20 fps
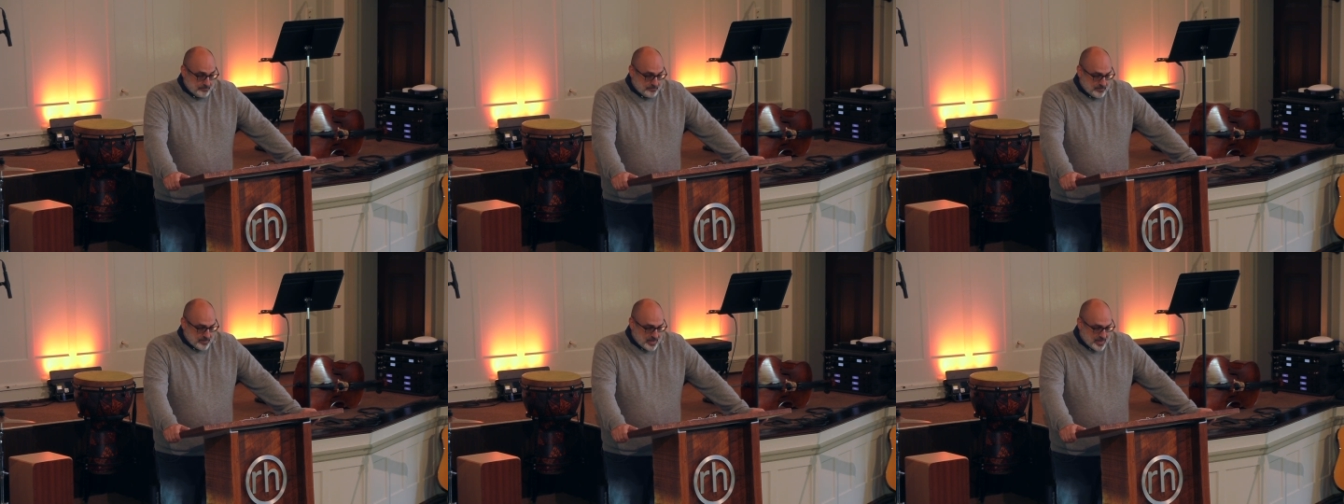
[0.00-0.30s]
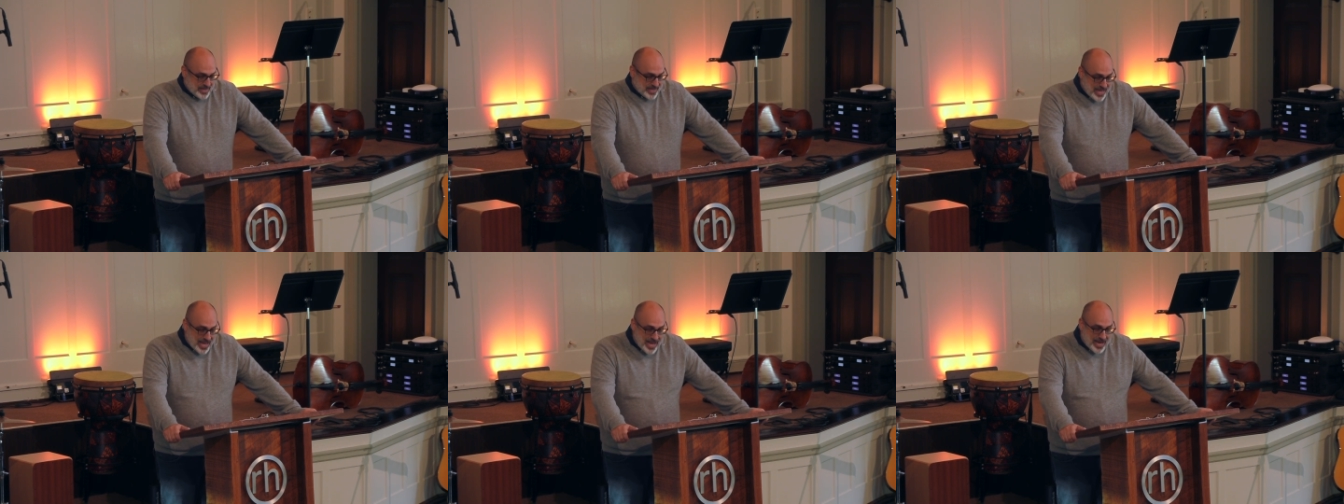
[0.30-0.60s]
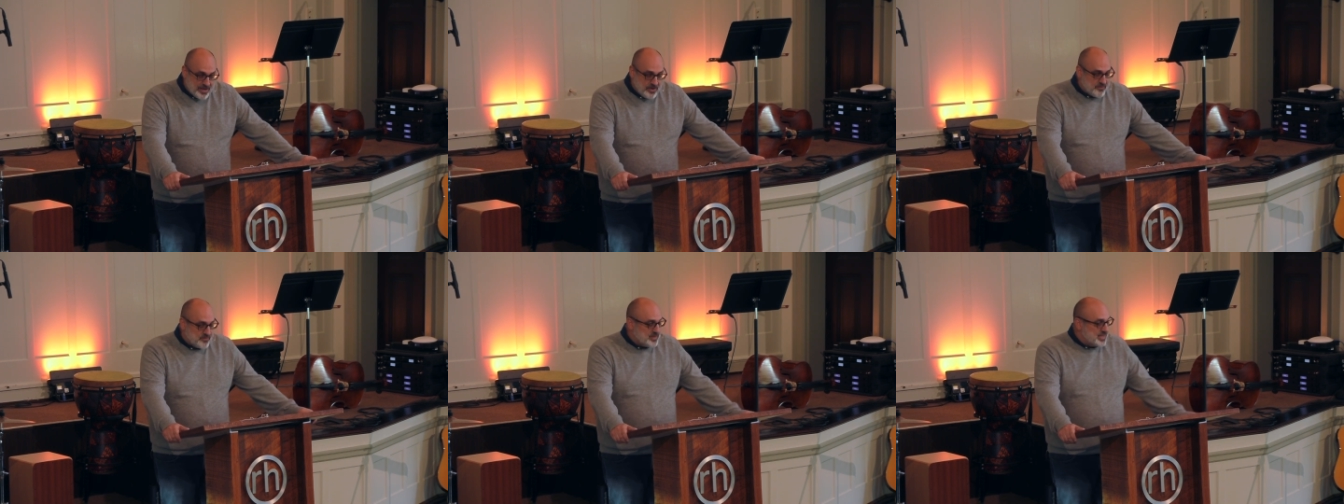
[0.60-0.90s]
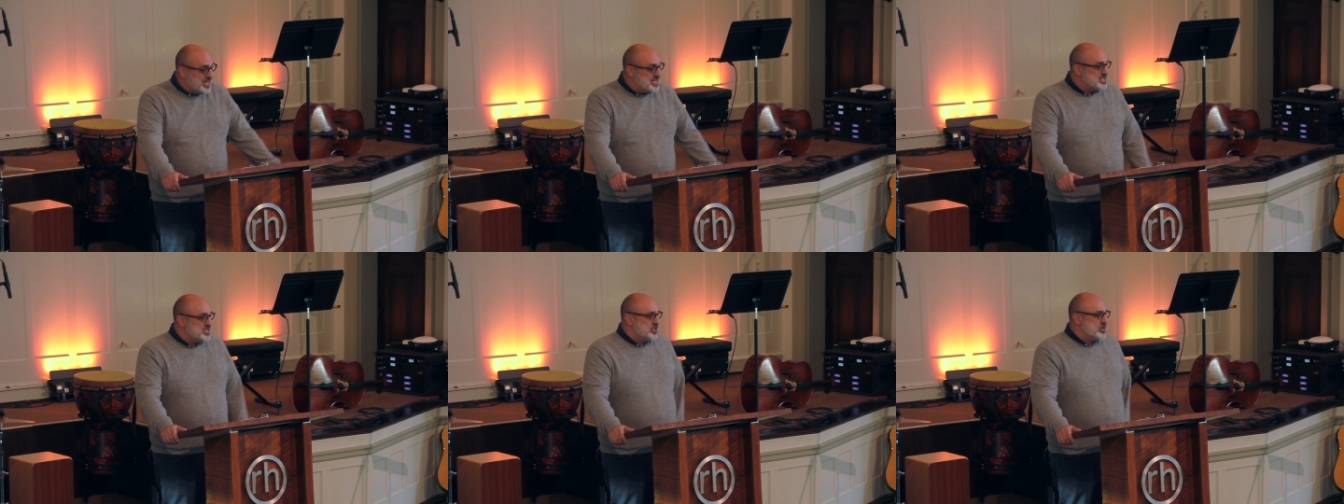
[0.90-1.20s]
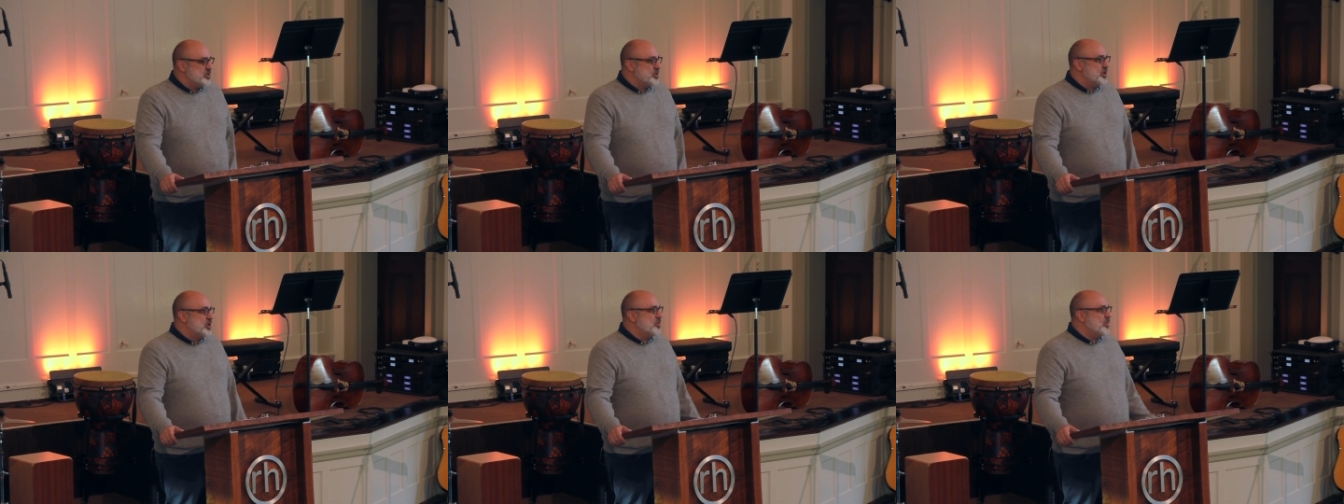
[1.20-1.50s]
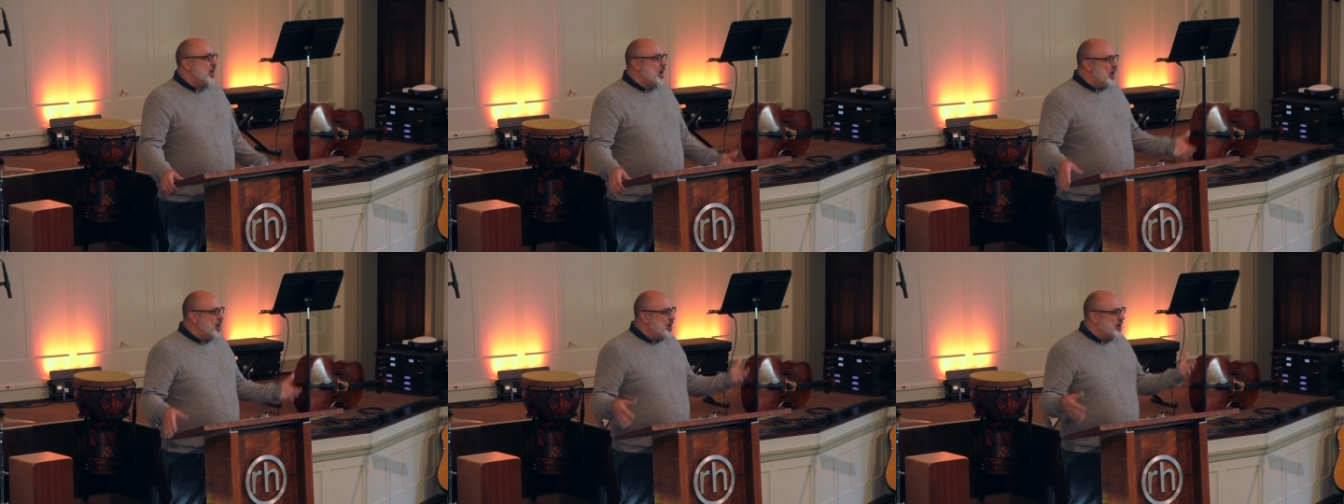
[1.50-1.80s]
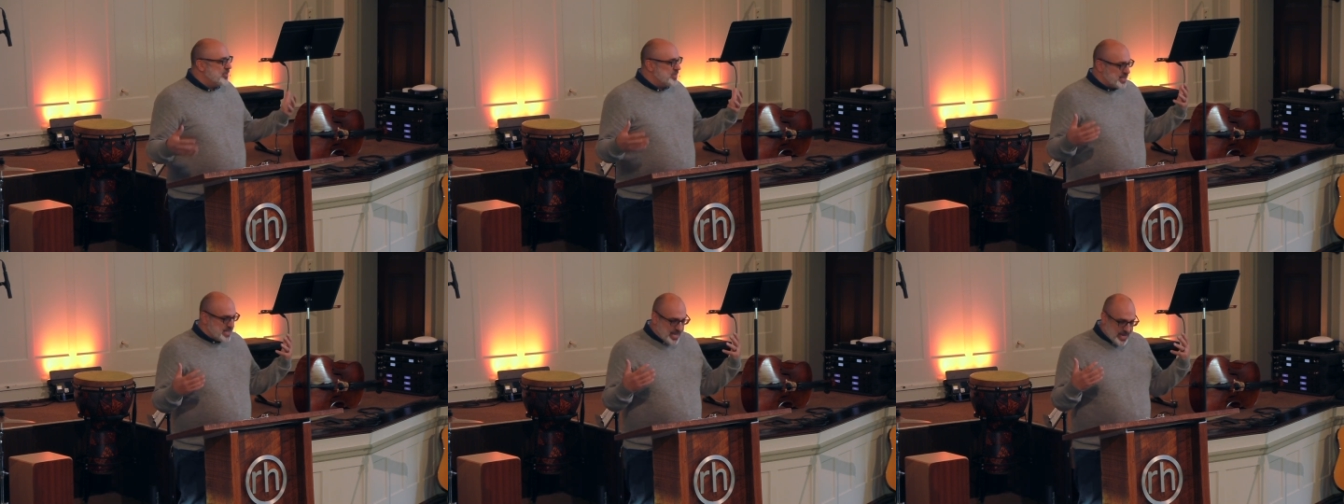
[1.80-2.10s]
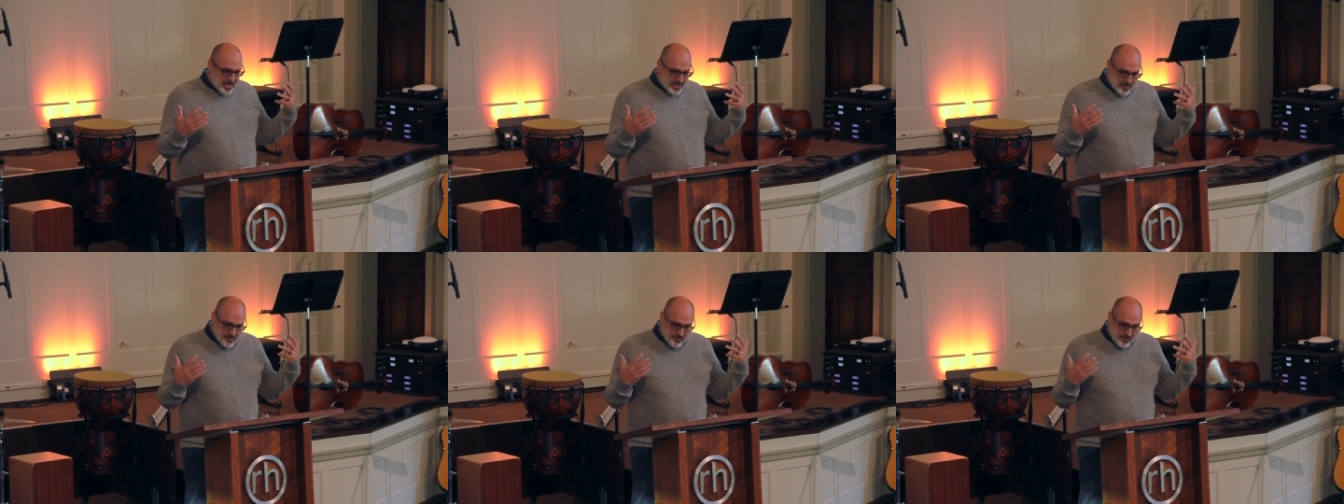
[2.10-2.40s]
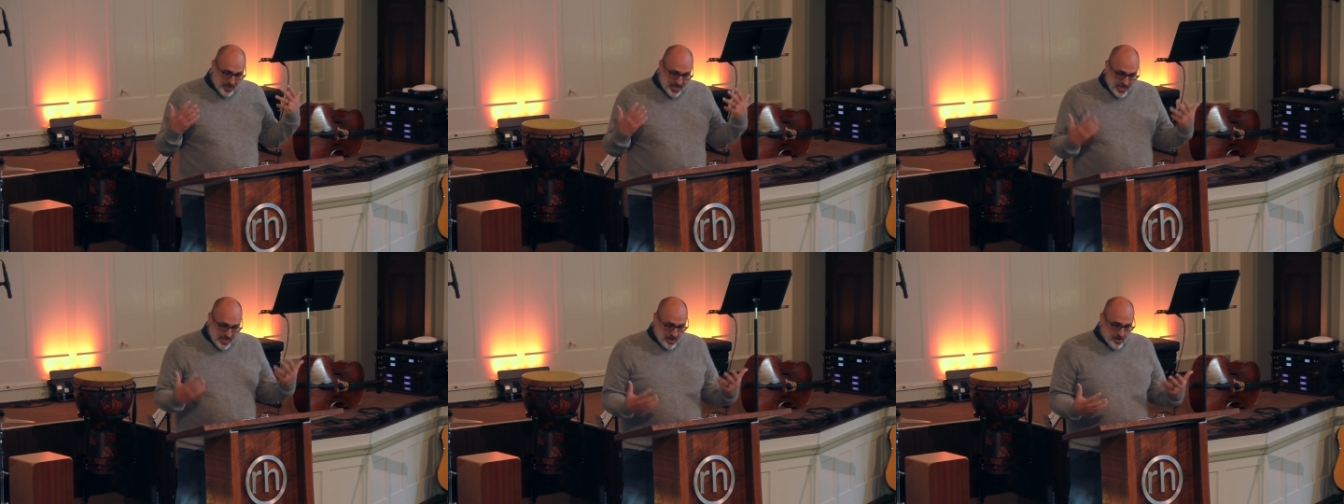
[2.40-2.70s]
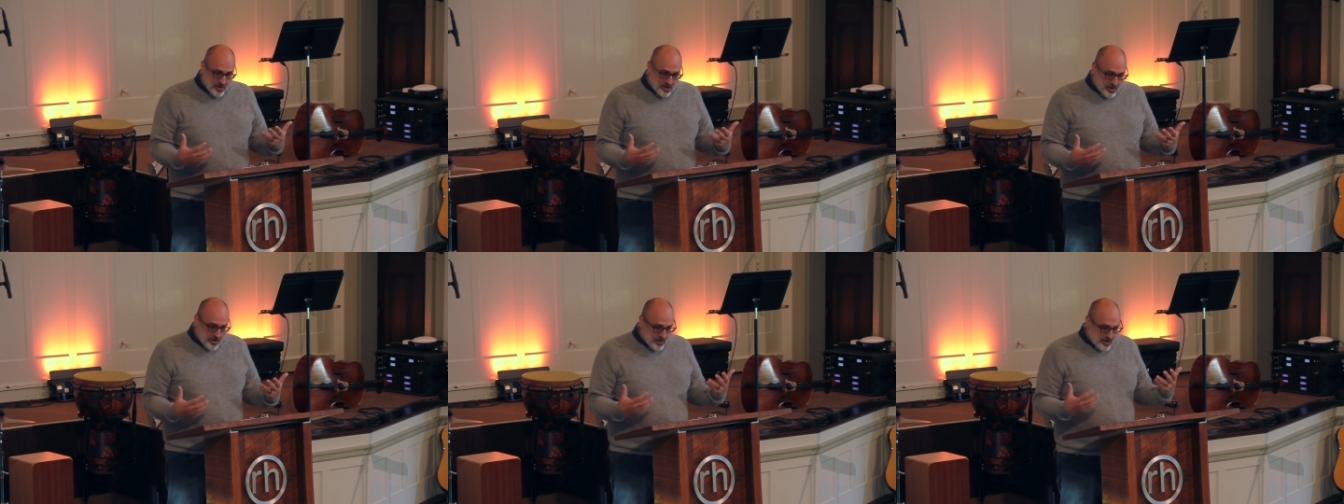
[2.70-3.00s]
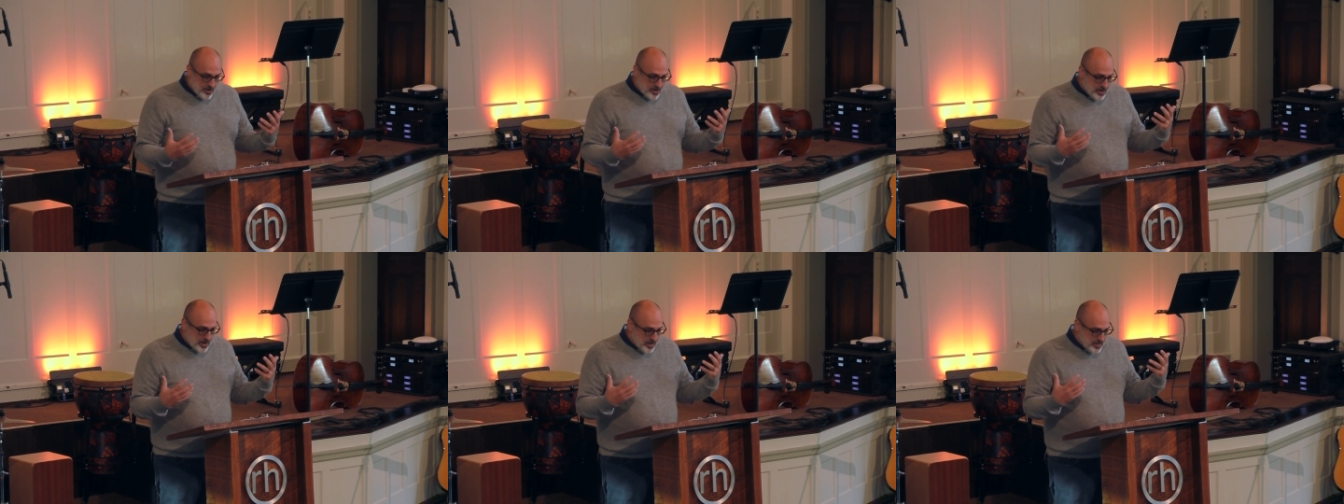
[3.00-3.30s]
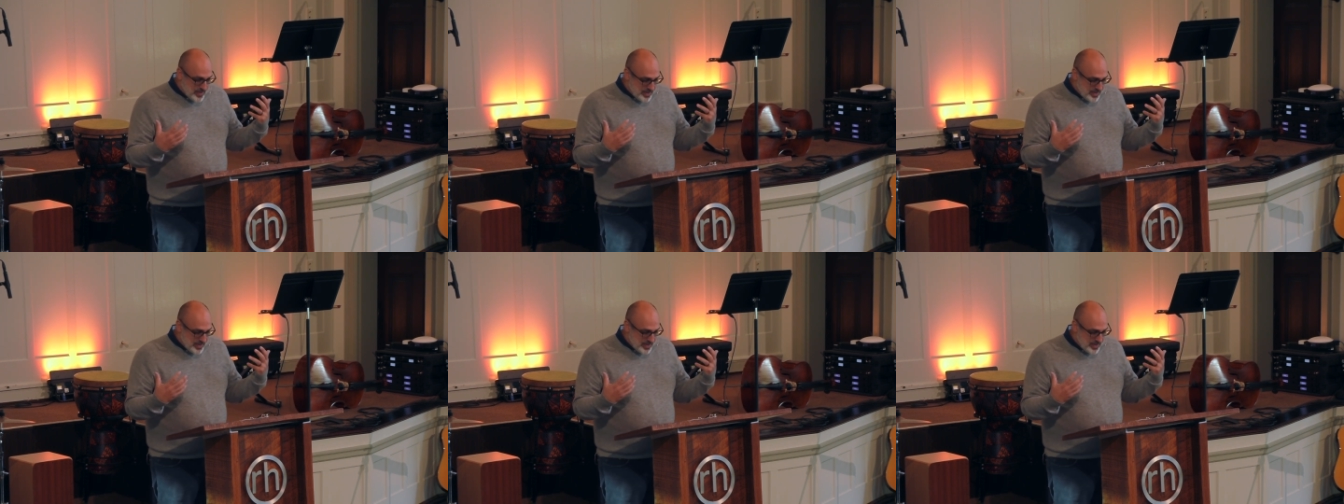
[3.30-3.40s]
The kind of listener you are, the kind of hearer